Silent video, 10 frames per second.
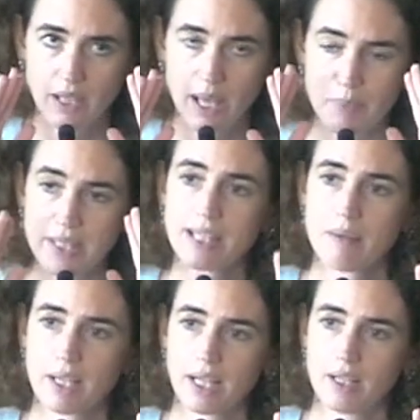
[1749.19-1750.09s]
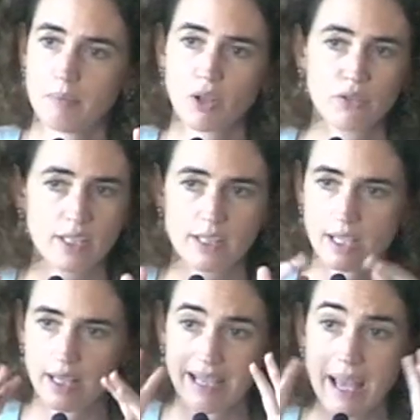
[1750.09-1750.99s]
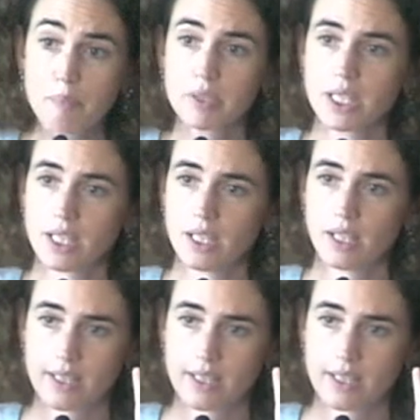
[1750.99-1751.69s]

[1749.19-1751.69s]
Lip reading: epistemically, because it's an empty